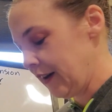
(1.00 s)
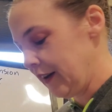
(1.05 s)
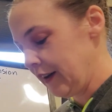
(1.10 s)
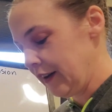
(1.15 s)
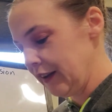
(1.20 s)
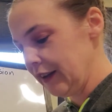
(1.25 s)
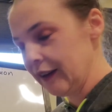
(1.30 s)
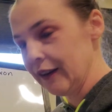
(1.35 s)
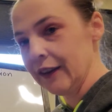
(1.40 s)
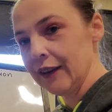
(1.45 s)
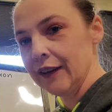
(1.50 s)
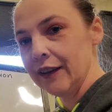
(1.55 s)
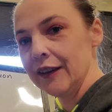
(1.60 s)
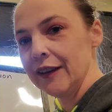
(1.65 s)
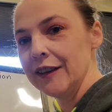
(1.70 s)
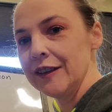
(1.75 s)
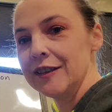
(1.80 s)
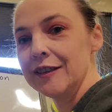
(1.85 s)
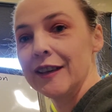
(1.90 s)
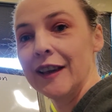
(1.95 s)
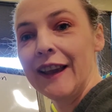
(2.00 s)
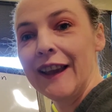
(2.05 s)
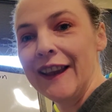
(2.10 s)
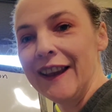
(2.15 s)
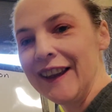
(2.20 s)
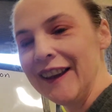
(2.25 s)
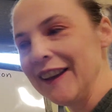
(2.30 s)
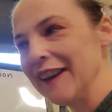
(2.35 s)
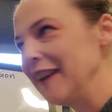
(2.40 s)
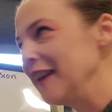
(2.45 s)
Hi guys.
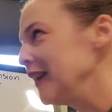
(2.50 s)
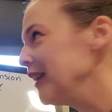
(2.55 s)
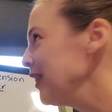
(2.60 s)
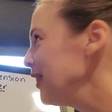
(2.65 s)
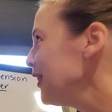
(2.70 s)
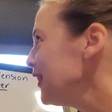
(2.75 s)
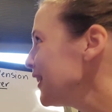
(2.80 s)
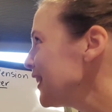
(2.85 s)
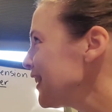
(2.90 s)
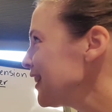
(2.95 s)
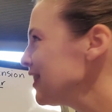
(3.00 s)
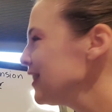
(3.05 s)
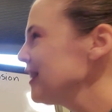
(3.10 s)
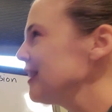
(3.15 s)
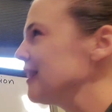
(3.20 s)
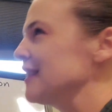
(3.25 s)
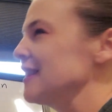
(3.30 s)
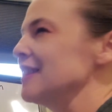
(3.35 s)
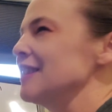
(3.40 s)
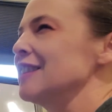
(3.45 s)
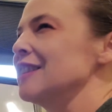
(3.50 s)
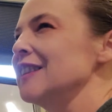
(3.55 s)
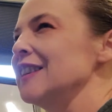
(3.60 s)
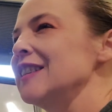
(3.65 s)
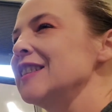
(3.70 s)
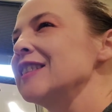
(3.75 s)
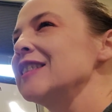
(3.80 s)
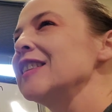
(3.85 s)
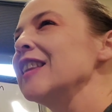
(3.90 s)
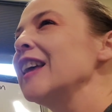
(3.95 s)
Hey, look at this.
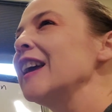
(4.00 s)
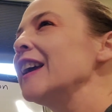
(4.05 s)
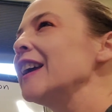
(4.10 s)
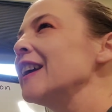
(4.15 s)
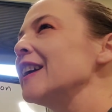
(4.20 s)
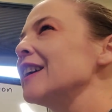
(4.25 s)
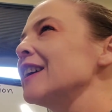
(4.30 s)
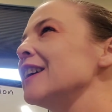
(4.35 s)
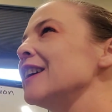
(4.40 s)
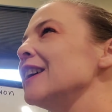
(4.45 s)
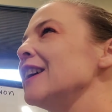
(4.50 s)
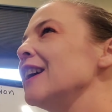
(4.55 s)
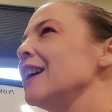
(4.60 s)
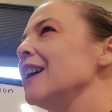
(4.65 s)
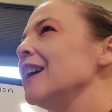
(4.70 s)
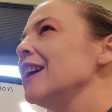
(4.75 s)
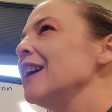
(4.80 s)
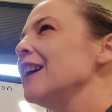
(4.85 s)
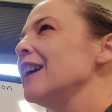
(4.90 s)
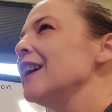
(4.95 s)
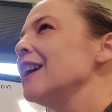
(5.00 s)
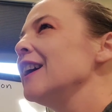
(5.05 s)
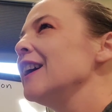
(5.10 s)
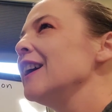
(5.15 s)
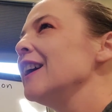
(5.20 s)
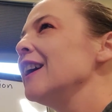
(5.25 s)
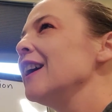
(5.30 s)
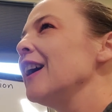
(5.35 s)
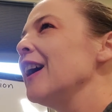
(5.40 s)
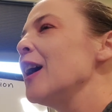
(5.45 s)
It's like
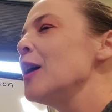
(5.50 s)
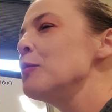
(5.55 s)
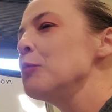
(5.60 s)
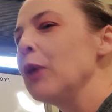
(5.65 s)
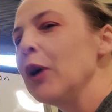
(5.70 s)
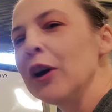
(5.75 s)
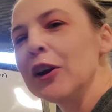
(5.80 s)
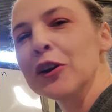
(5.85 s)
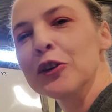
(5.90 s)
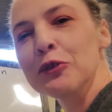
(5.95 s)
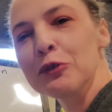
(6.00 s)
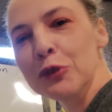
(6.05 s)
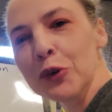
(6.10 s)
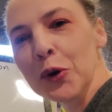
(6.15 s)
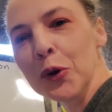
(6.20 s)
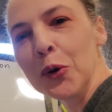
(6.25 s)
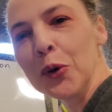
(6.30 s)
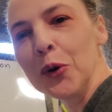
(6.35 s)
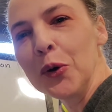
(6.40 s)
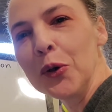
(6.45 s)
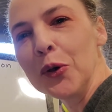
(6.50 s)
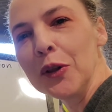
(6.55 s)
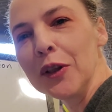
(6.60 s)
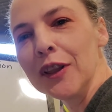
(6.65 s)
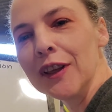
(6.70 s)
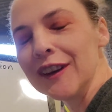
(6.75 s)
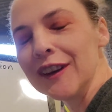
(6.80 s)
I'm on a roll.